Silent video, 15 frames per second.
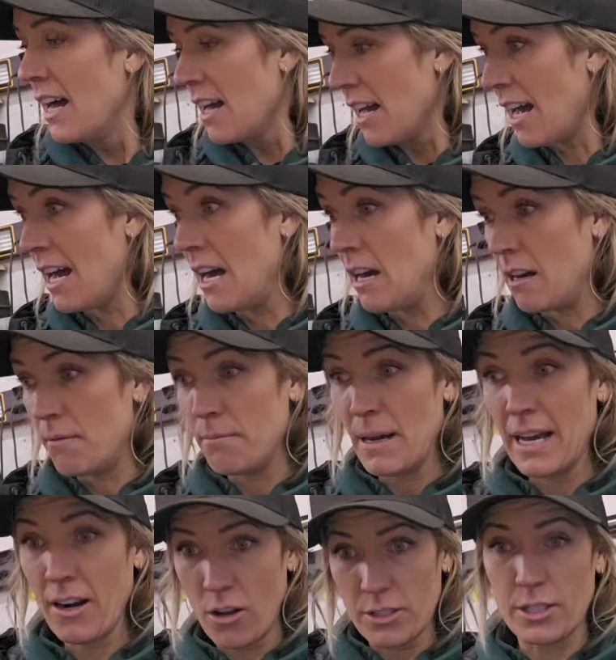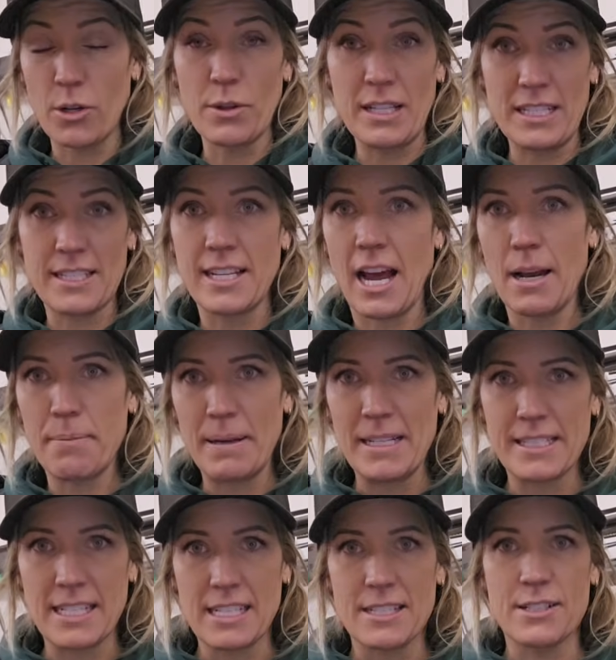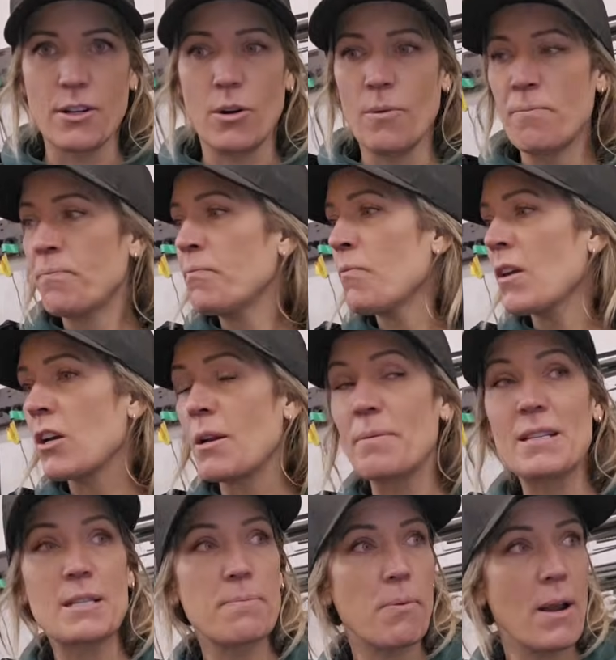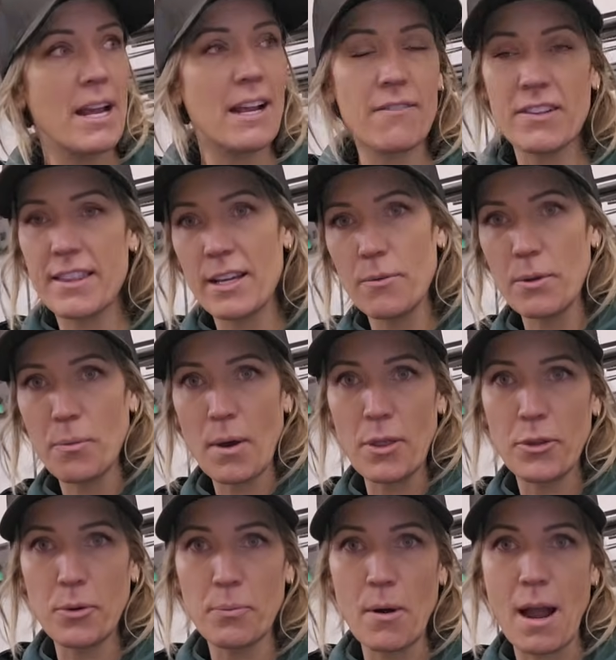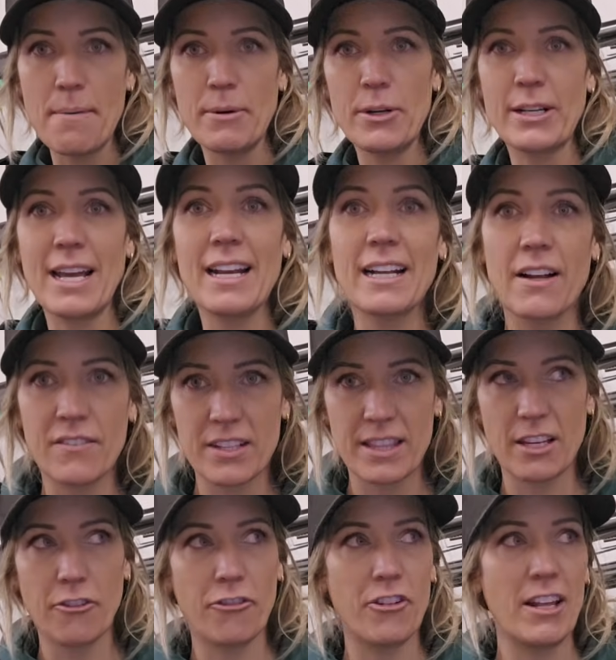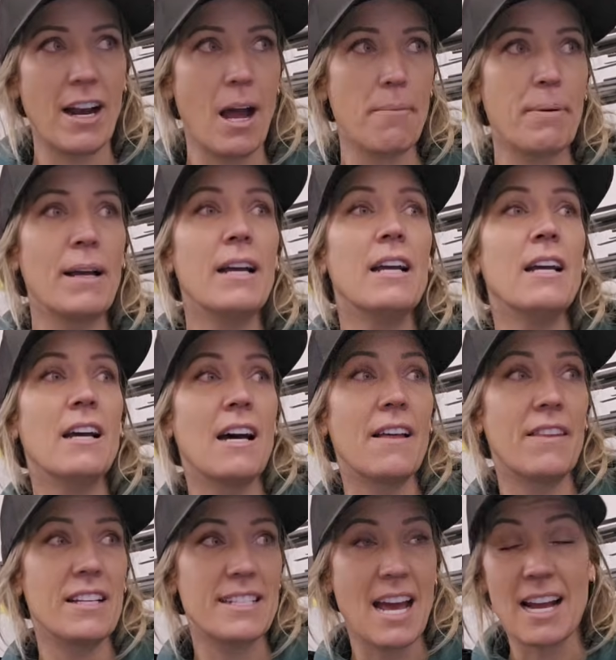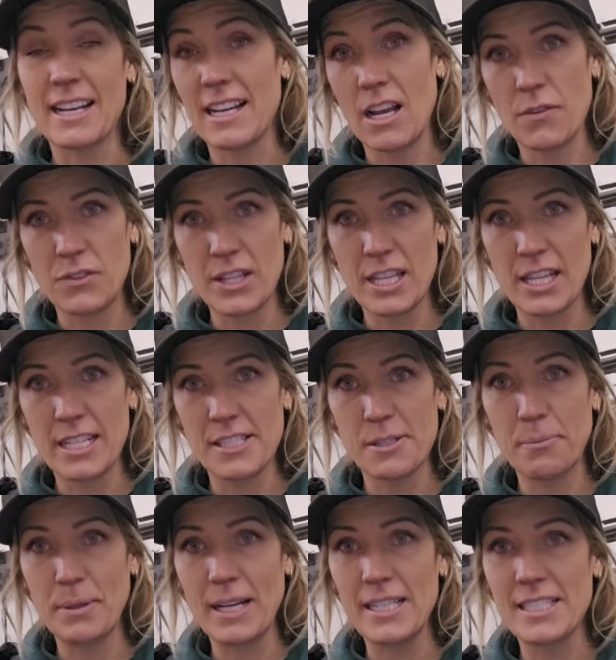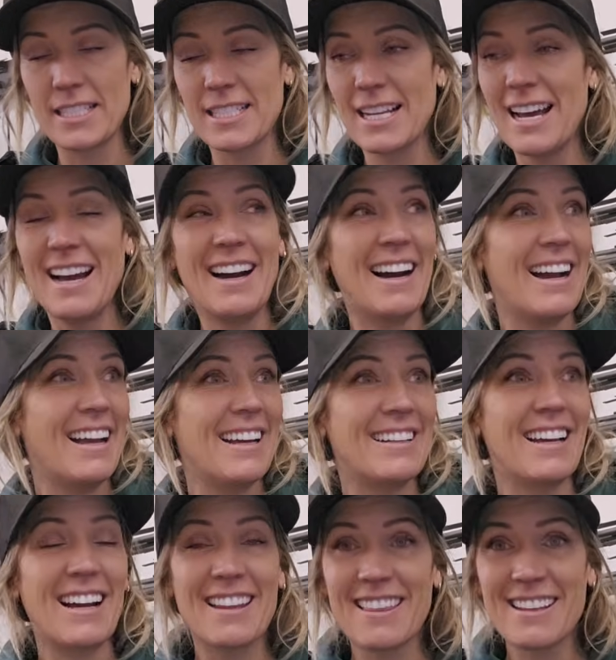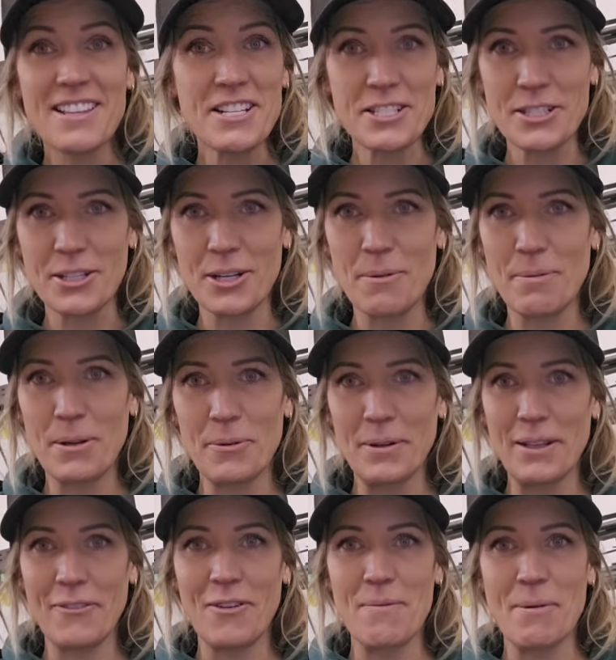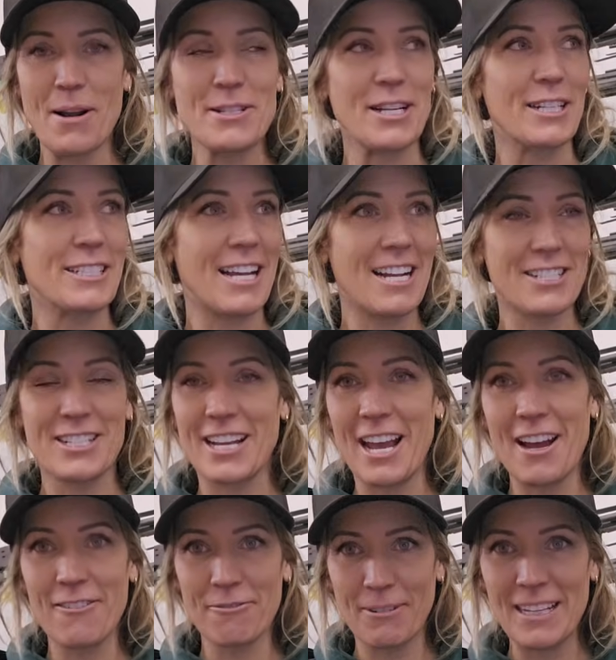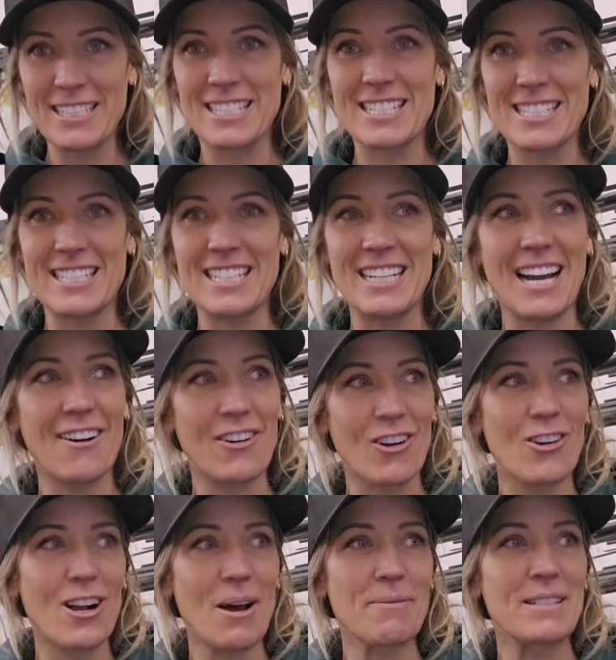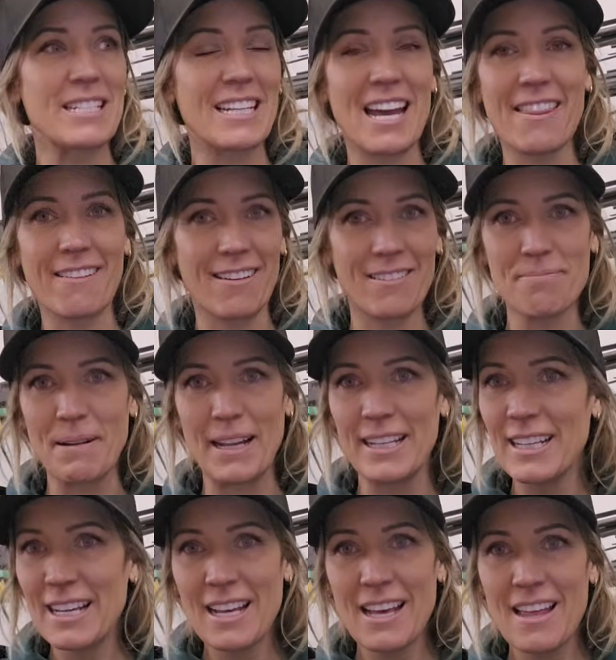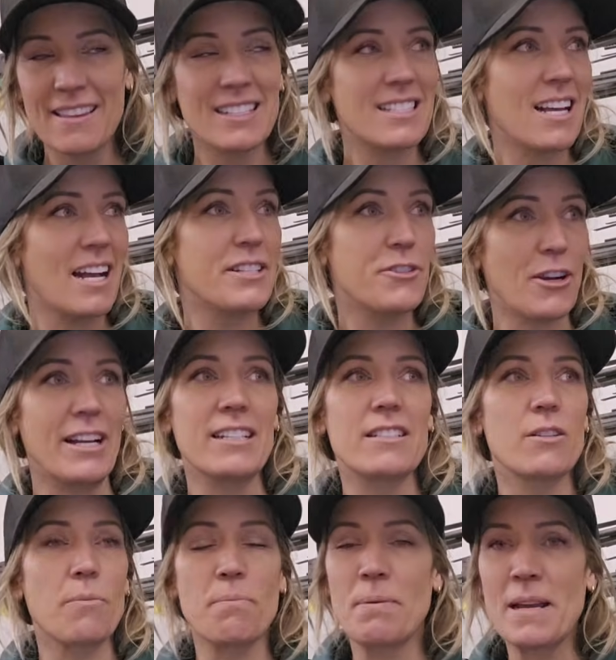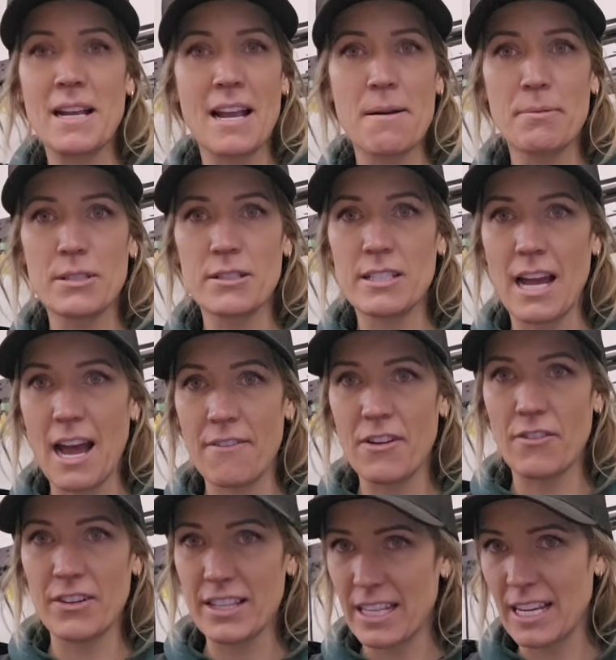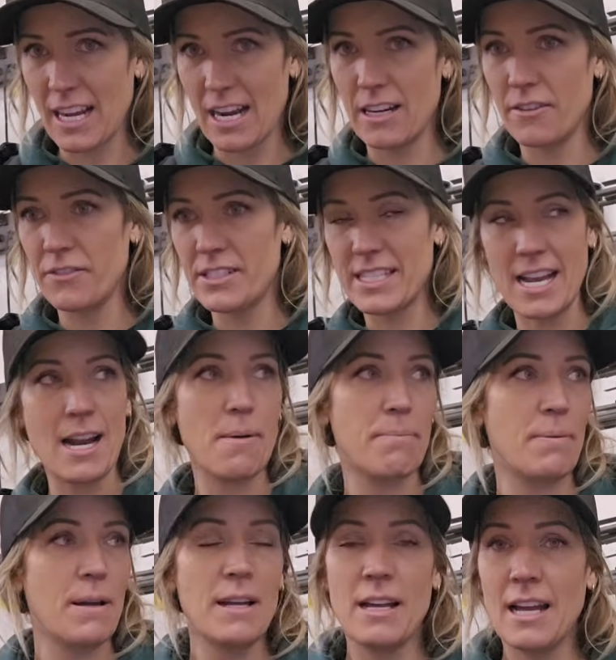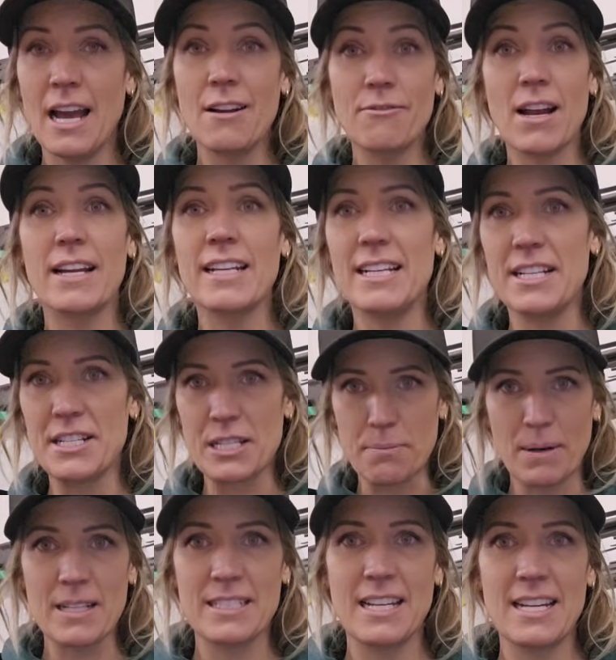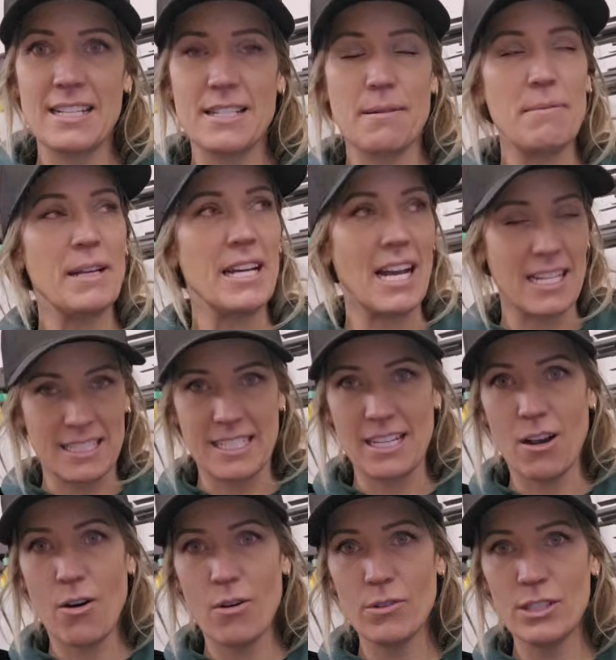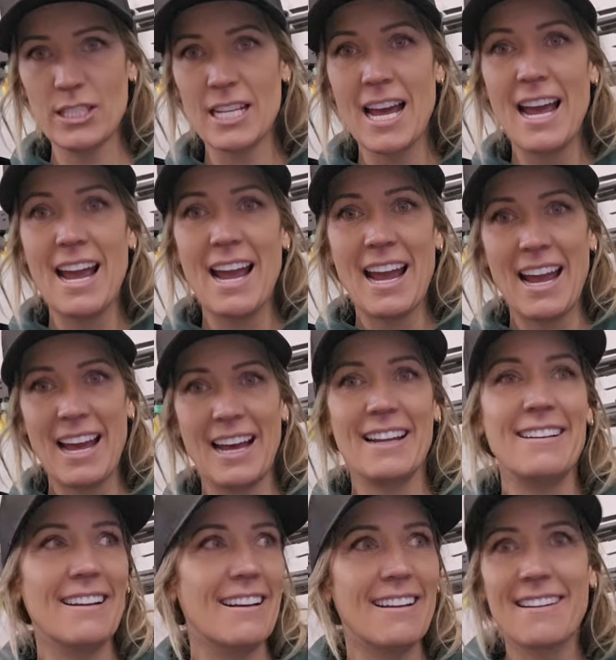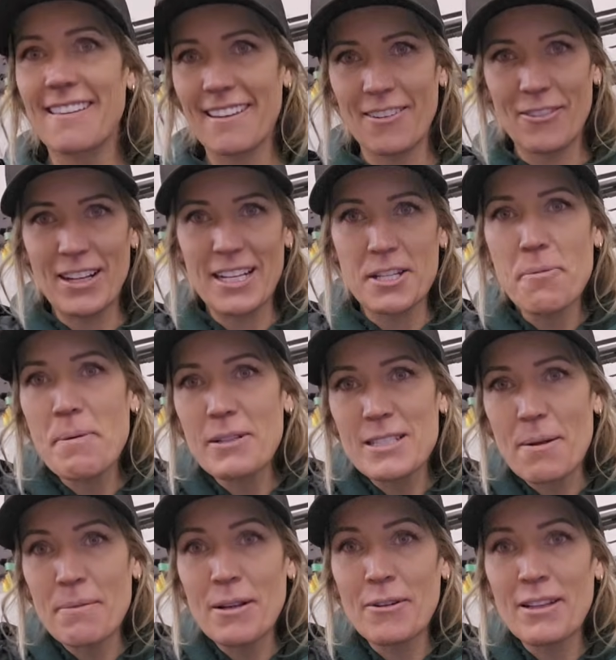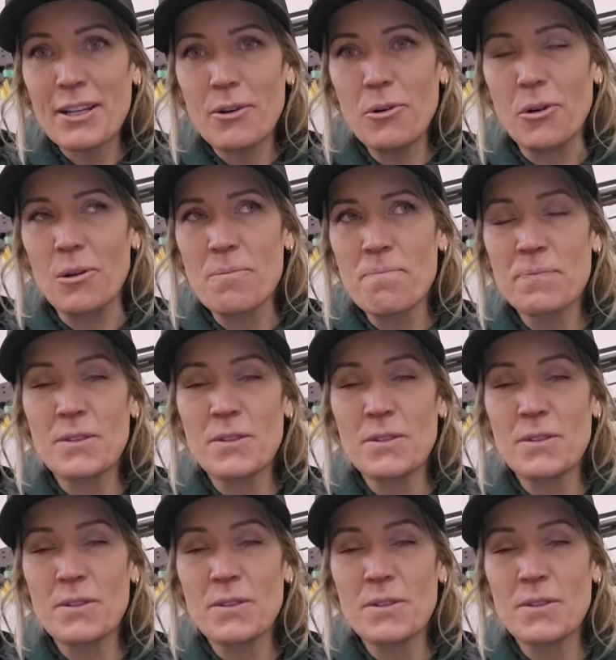And also these side pieces. So I'm going to be spraying everything with weld through primer, getting everything fit up, and then tacking everything into place. And I think this is going to be a really fun project. I actually can't wait to see how it all comes together, but this guy's great. So being able to have everything kind of set up and ready, he just brings it into me as he goes, and then we get to build something really cool.